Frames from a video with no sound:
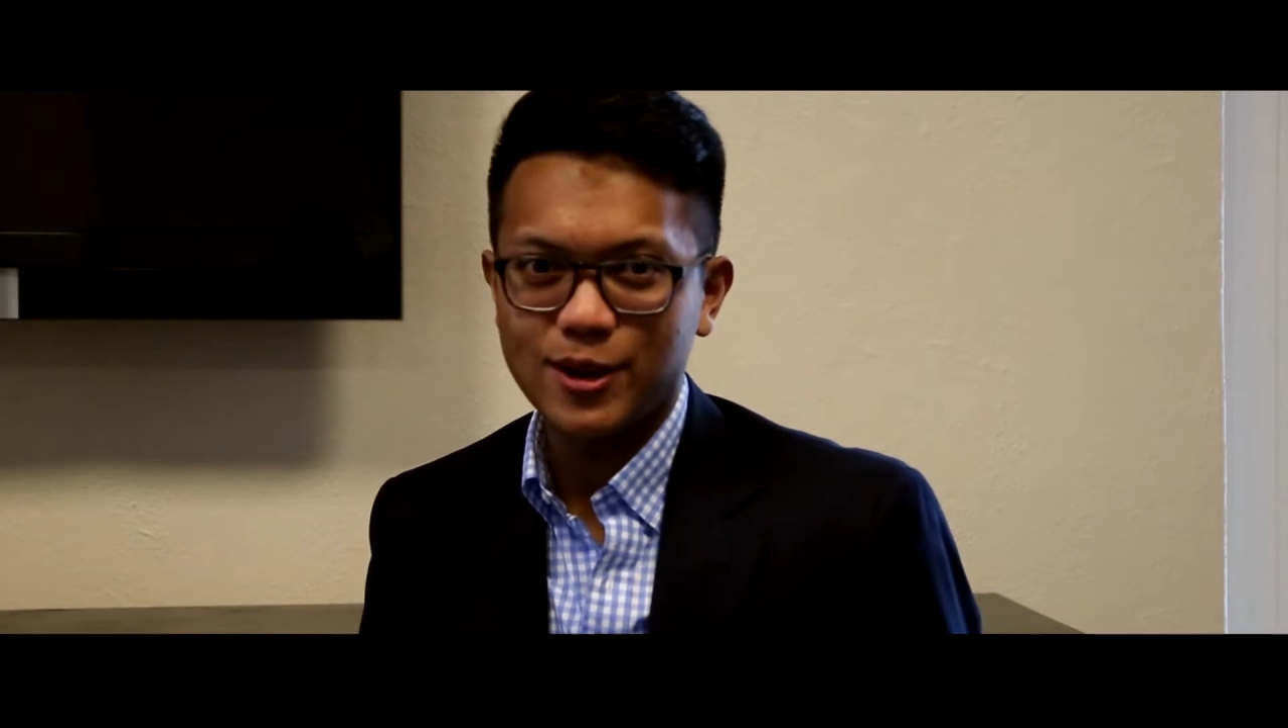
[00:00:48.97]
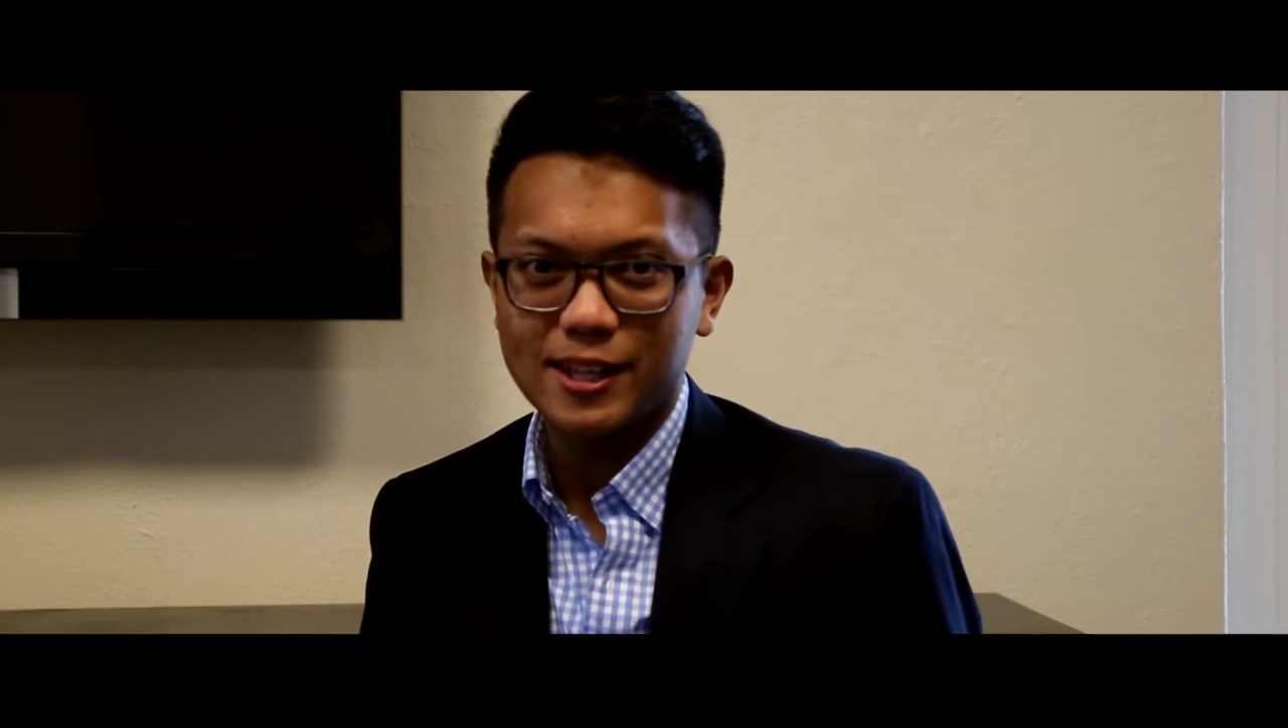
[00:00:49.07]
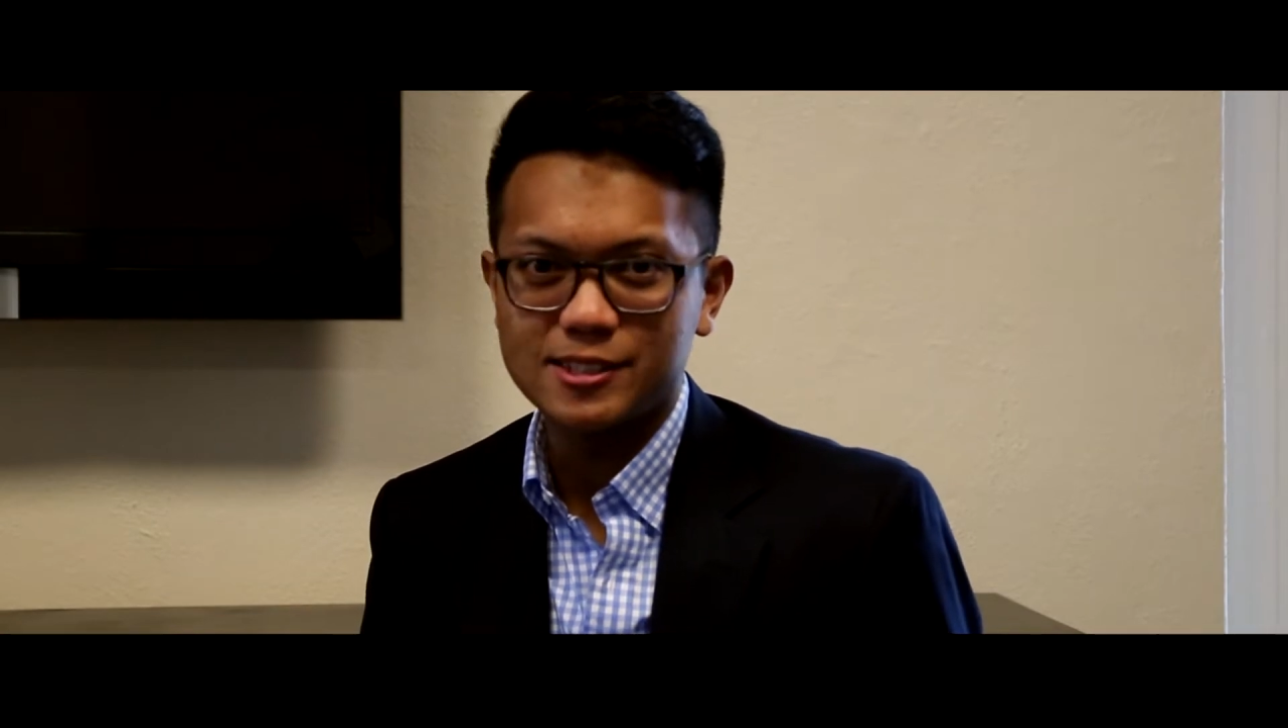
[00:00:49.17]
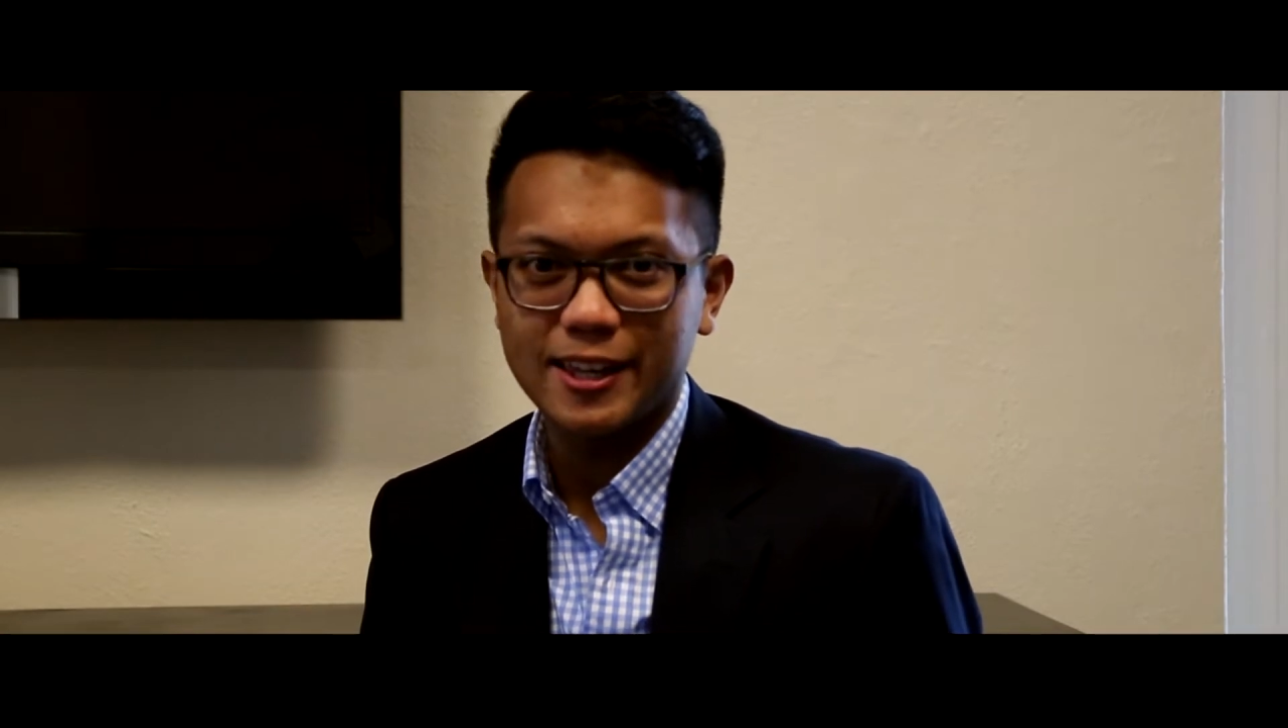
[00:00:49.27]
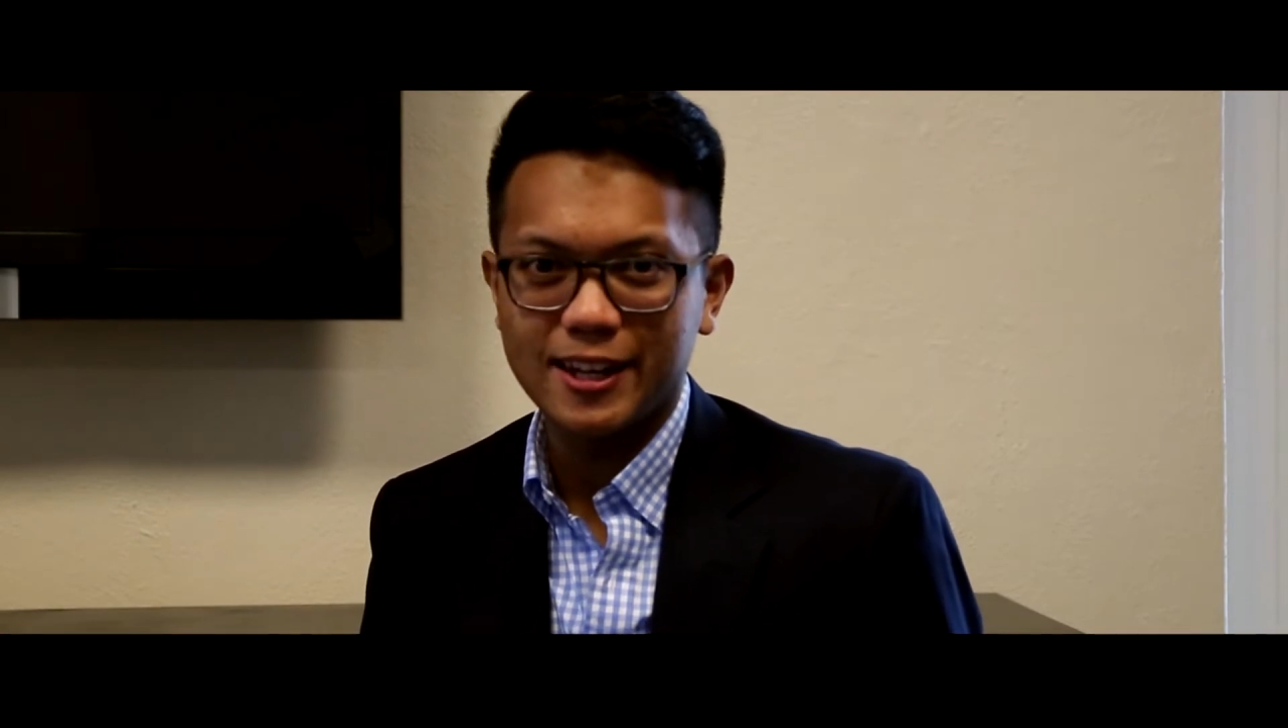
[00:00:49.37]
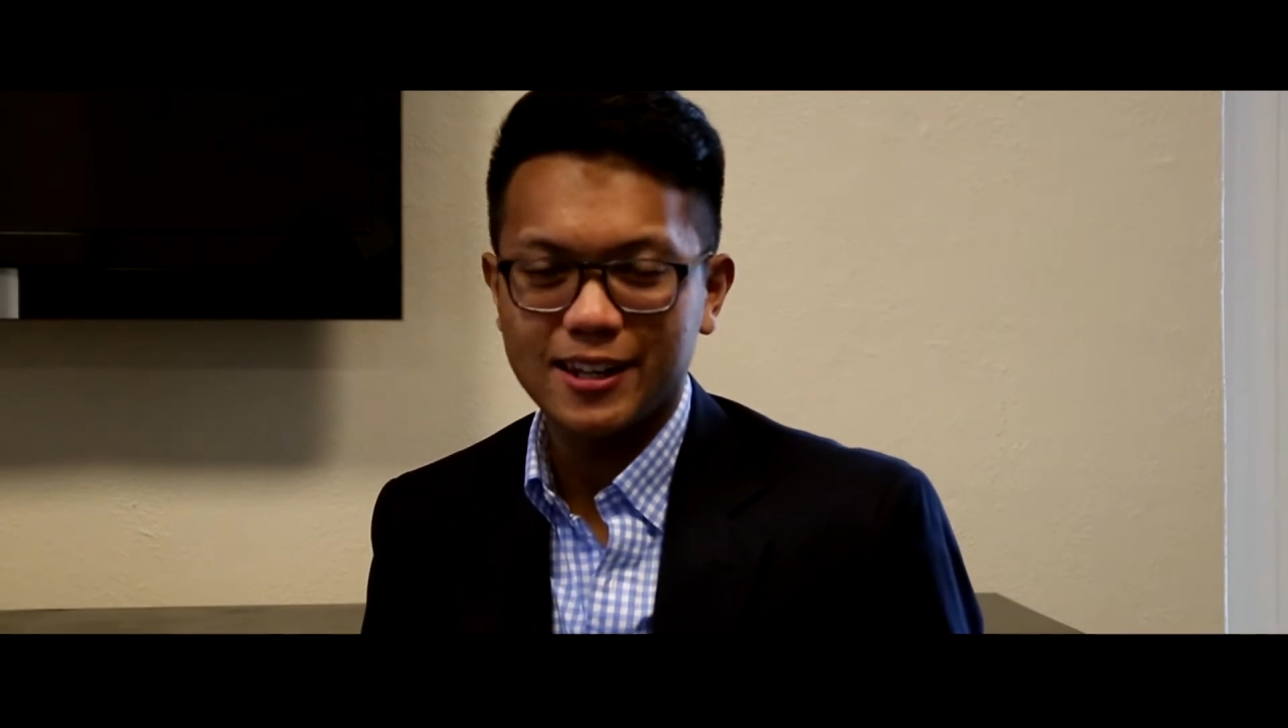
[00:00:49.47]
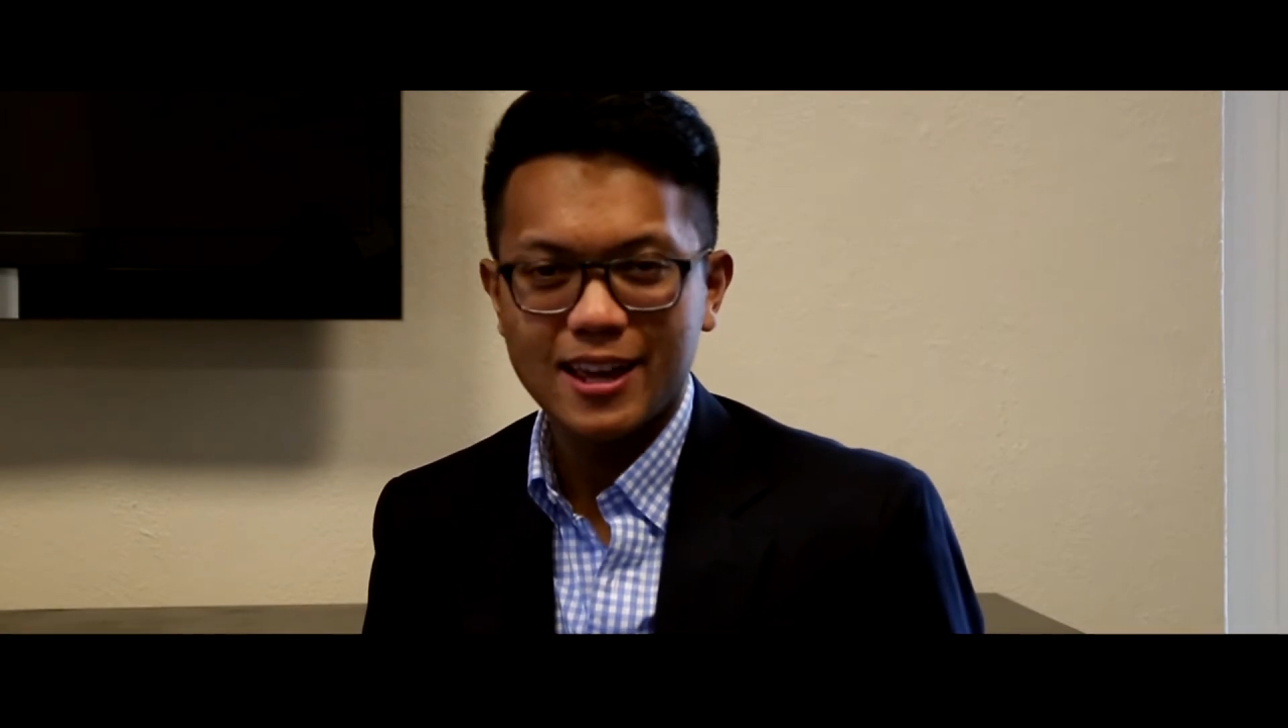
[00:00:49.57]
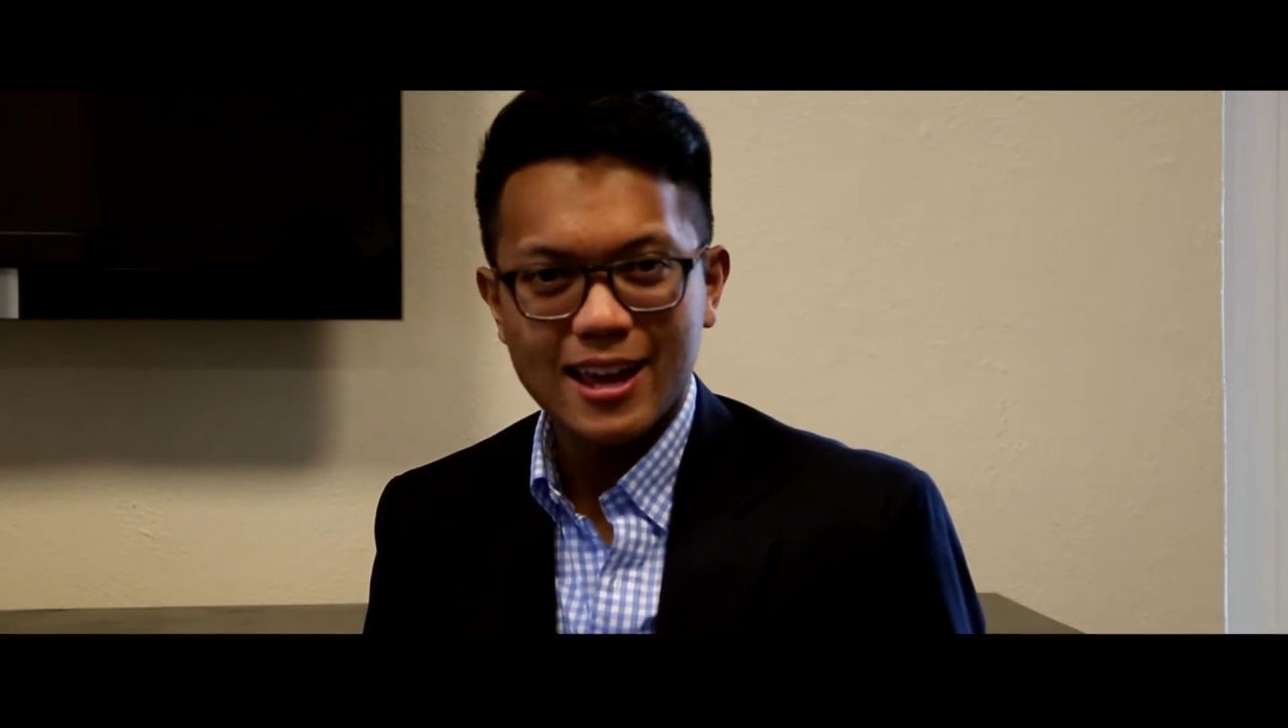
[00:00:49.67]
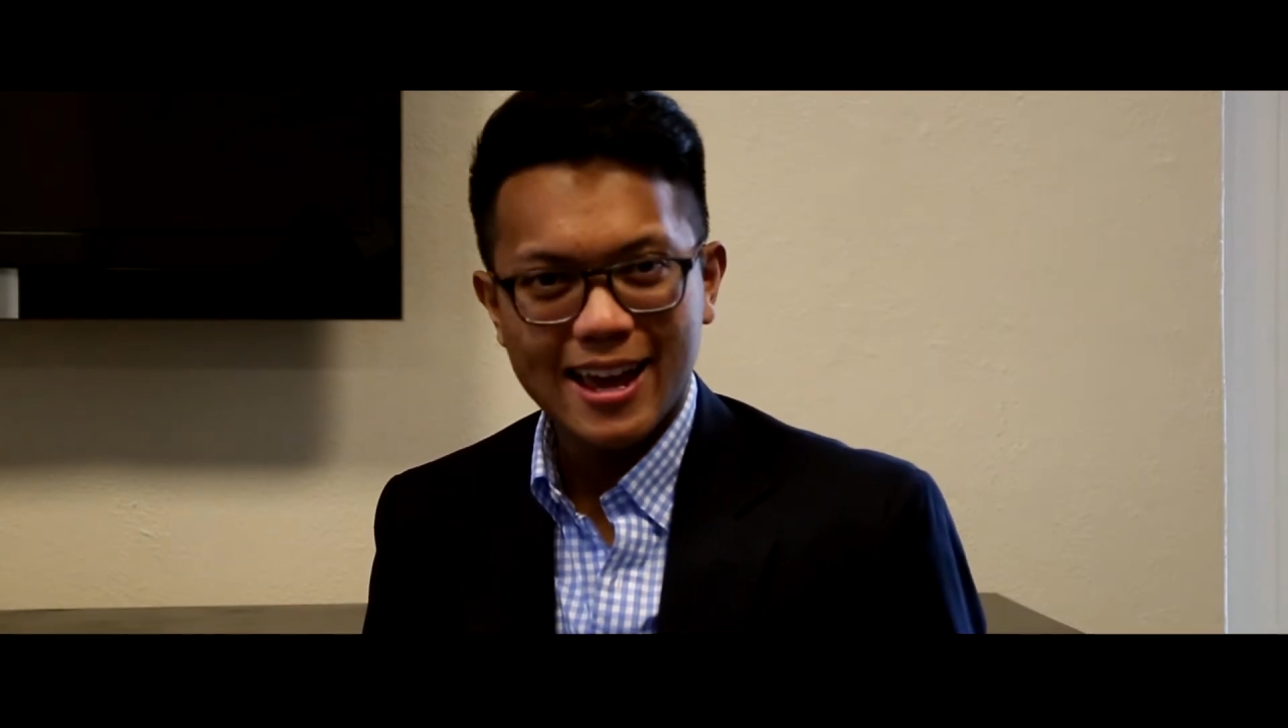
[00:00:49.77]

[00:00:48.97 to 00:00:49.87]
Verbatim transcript: translated